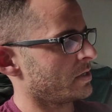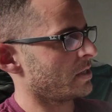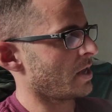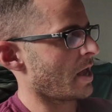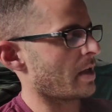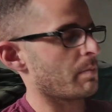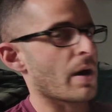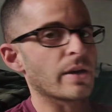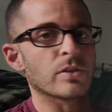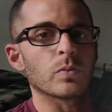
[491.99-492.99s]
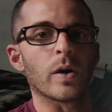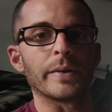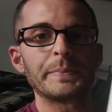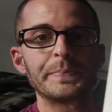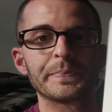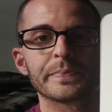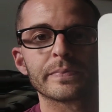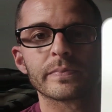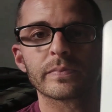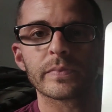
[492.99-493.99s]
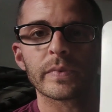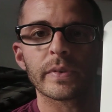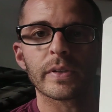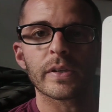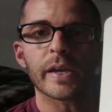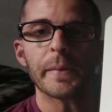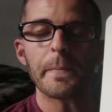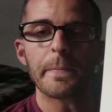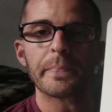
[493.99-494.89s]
to the n minus 1. Okay?